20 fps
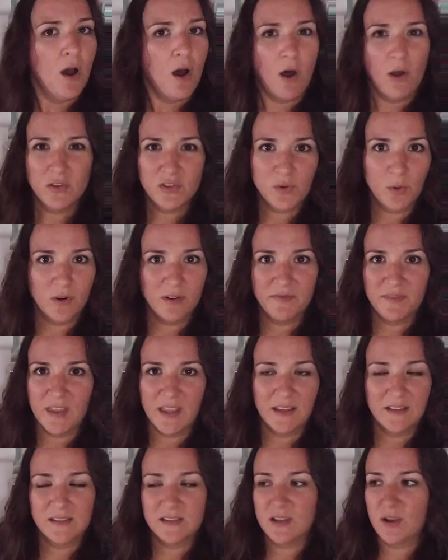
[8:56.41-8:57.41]
all sort of
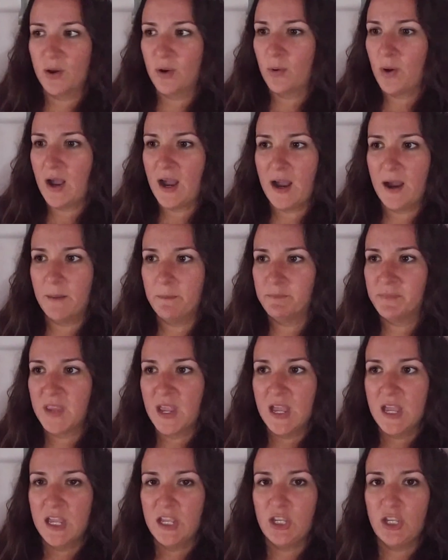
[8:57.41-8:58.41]
things. So,
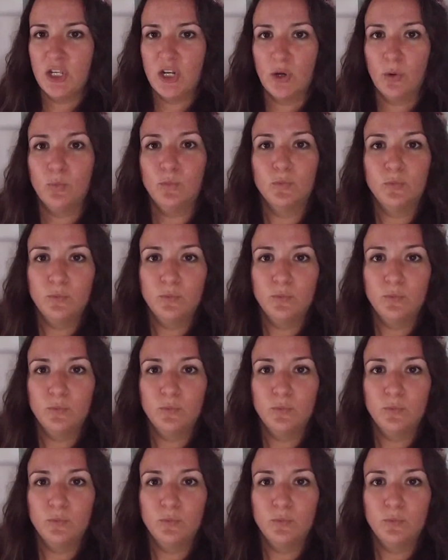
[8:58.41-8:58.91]
you know,